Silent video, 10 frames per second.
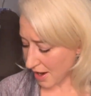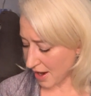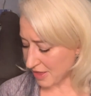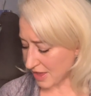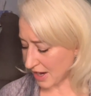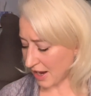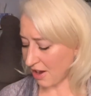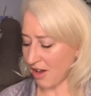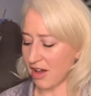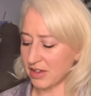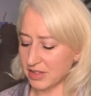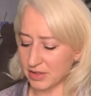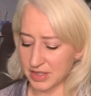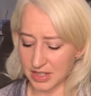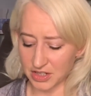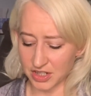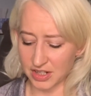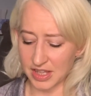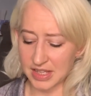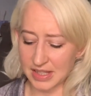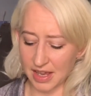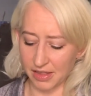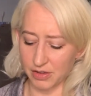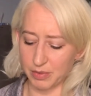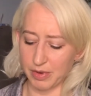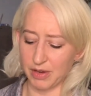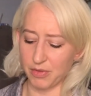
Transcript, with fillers: And then I also stitched this Hello Spring,